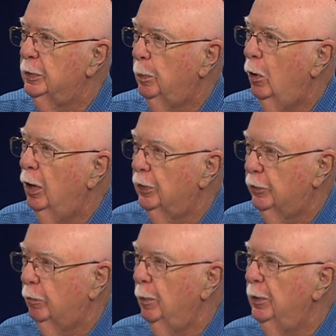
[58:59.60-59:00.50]

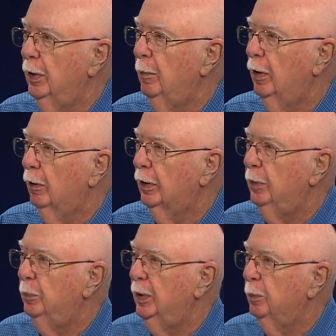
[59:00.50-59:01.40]
response from the
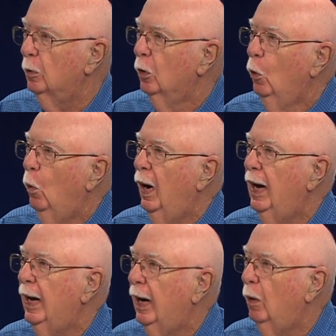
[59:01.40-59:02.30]
American people?
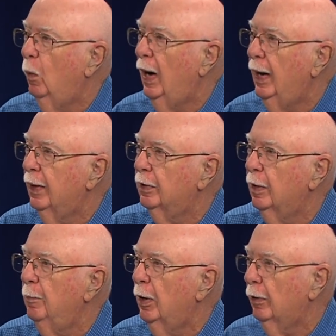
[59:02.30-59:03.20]
Why, uh, why aren't
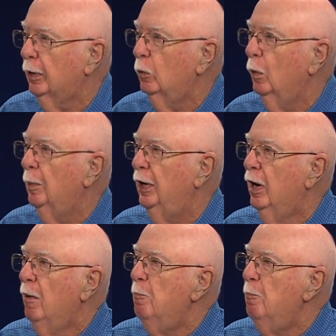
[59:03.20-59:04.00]
the American women